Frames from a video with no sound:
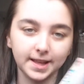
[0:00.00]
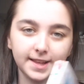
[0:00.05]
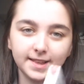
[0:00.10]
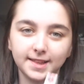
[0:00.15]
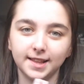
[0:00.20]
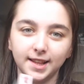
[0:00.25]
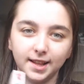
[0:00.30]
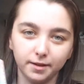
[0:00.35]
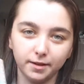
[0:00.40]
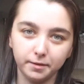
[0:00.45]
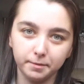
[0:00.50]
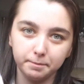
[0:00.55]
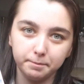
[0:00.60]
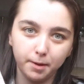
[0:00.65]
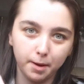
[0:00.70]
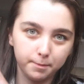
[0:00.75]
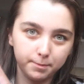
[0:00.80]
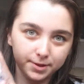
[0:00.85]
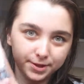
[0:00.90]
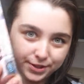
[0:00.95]
I like the
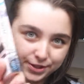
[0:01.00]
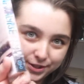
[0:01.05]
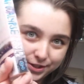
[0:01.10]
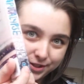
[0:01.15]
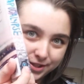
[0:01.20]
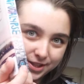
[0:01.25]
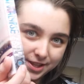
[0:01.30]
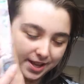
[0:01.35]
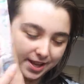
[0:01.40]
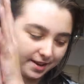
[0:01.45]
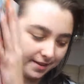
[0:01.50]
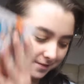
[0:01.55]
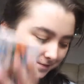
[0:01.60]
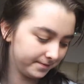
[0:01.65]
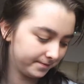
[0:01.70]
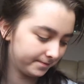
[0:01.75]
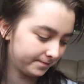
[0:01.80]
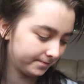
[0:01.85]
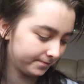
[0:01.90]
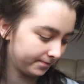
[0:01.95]
little publishers
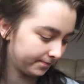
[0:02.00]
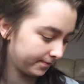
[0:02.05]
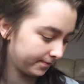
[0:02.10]
thing.